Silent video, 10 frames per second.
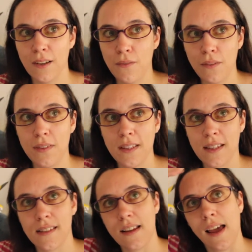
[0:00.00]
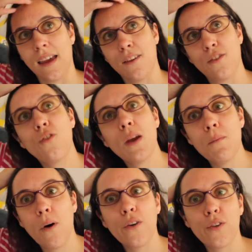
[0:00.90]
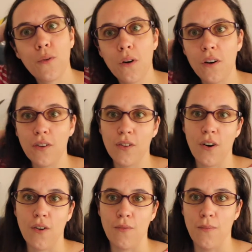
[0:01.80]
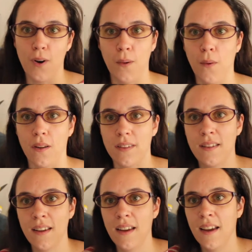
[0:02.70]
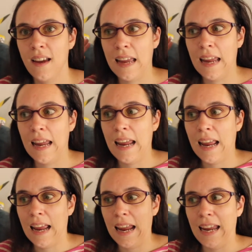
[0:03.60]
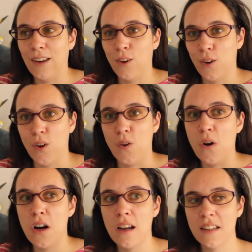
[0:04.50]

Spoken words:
15, that's like 3 months worth of blog post in a go.